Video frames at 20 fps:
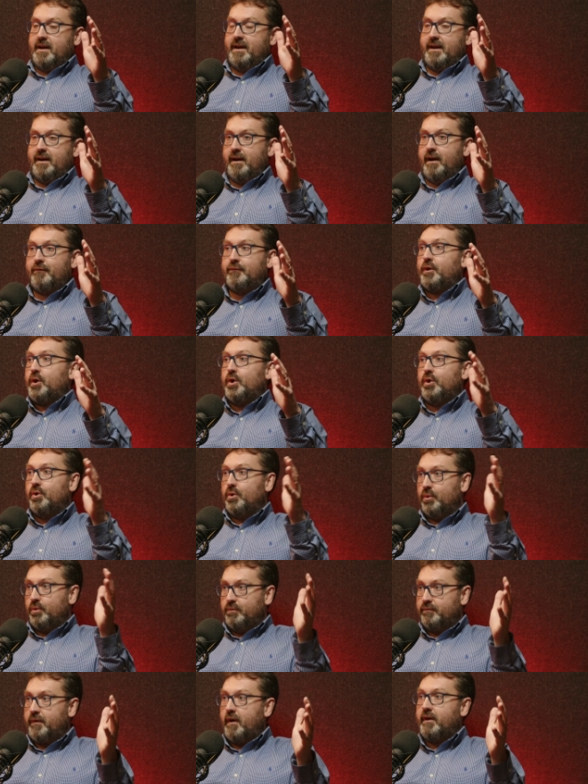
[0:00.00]
a
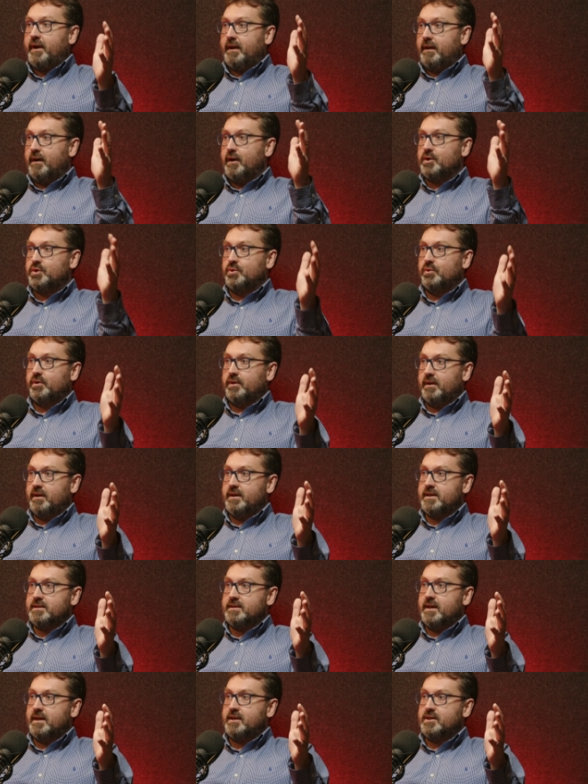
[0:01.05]
few very large
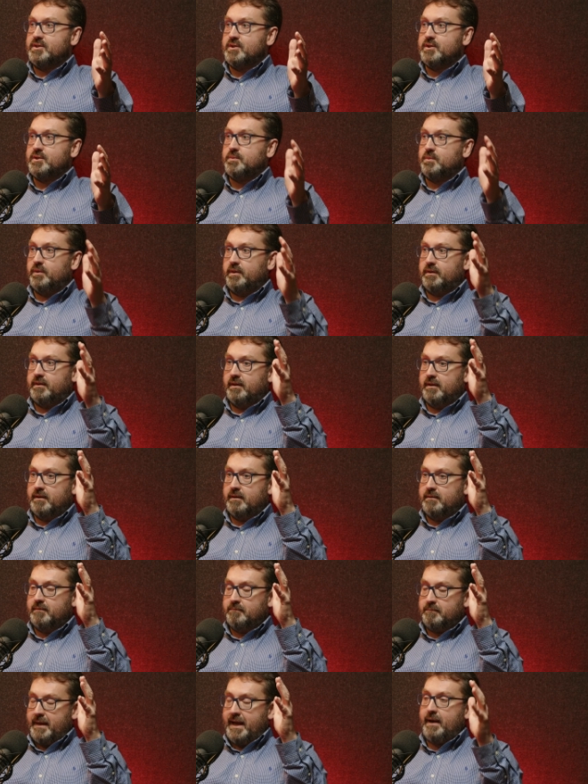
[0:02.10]
organizations with
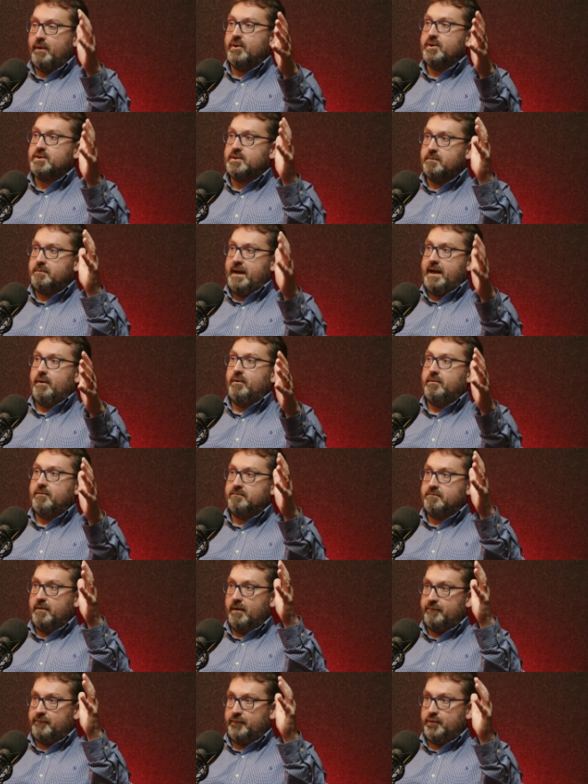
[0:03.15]
the power to power
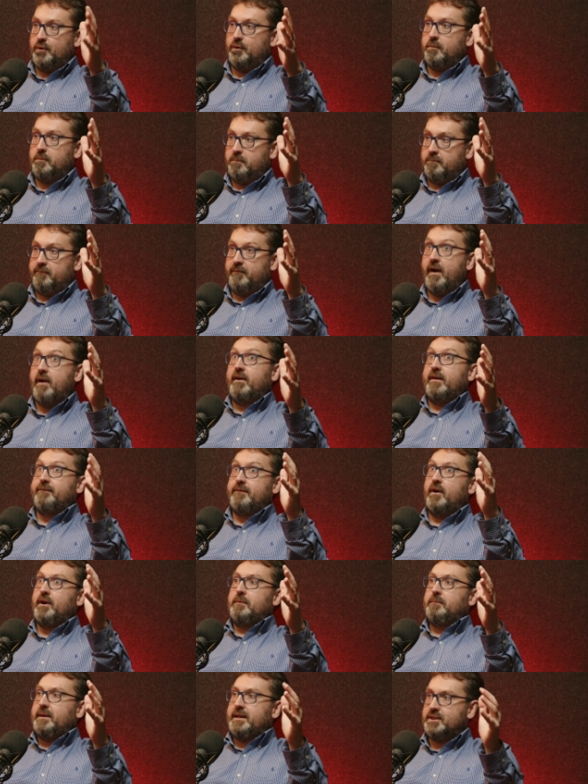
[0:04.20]
a few very,
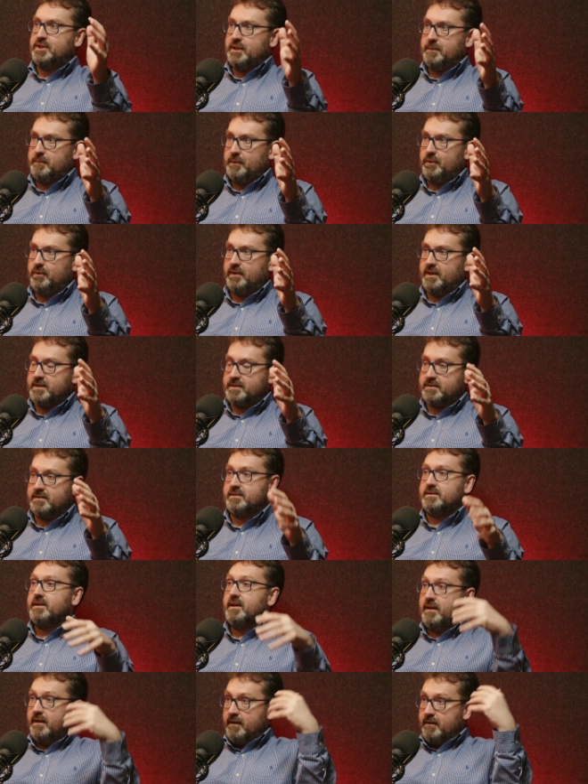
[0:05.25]
very big GPU
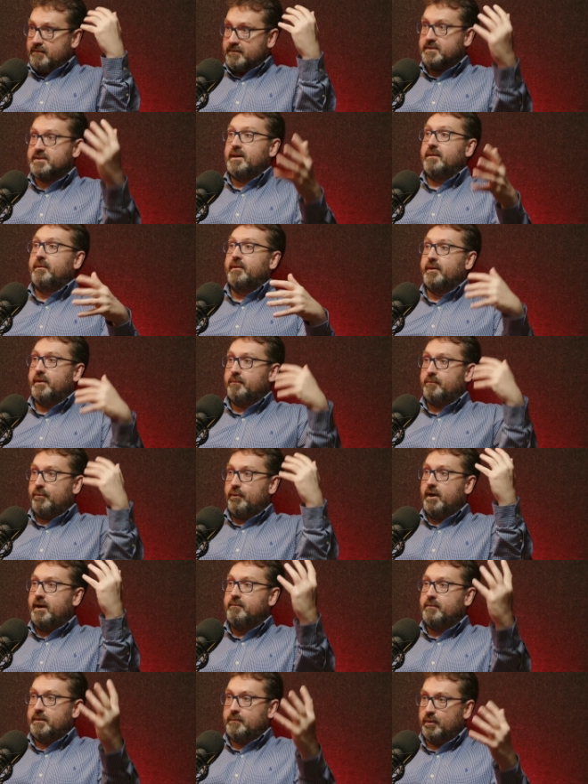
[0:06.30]
clusters for some of the
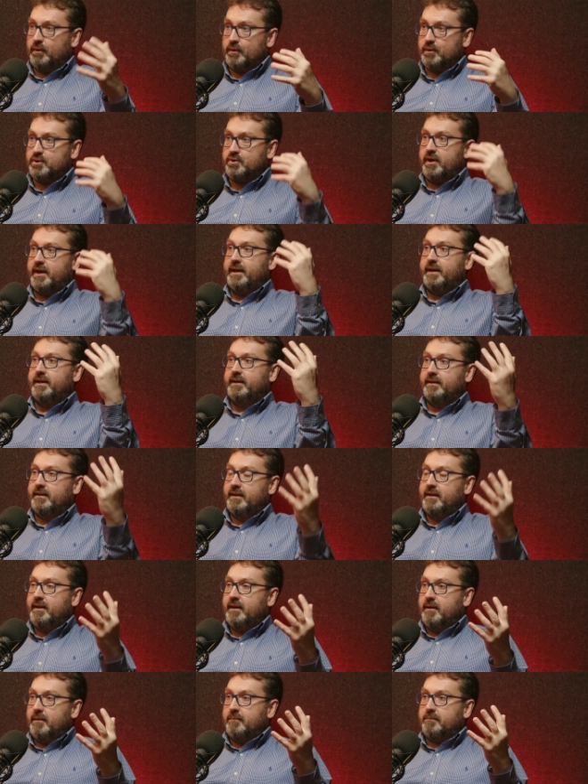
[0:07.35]
primary model training.
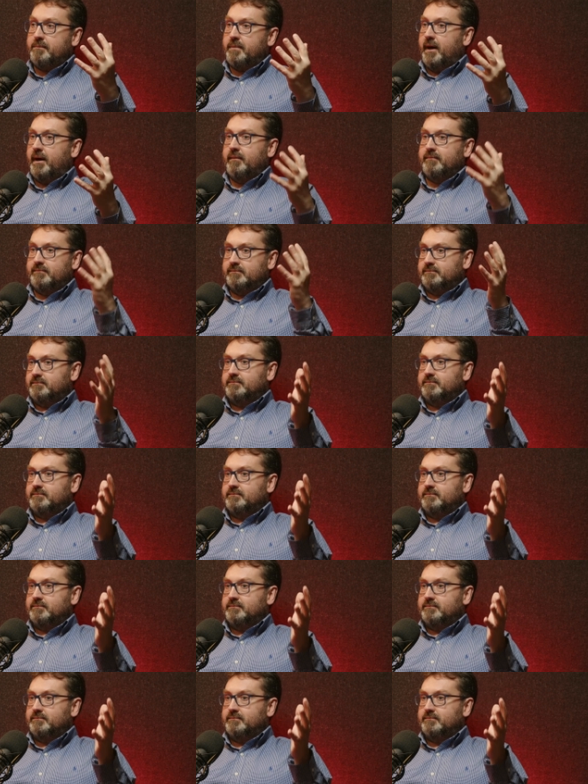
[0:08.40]
But